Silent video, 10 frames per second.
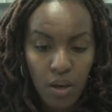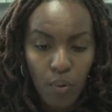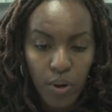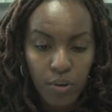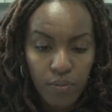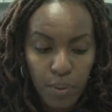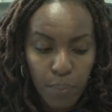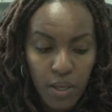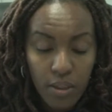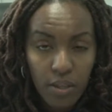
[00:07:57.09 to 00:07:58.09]
One of the
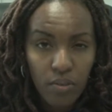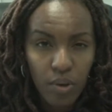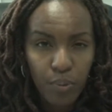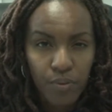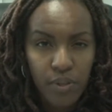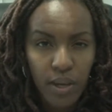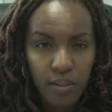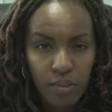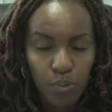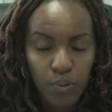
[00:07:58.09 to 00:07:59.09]
big things that we've
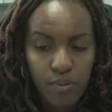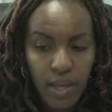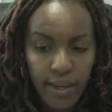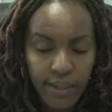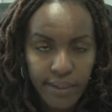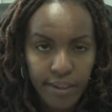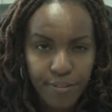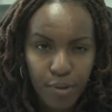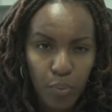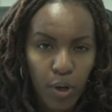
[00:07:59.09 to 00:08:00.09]
done is we've signed a
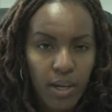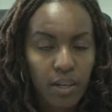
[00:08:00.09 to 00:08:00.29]
framework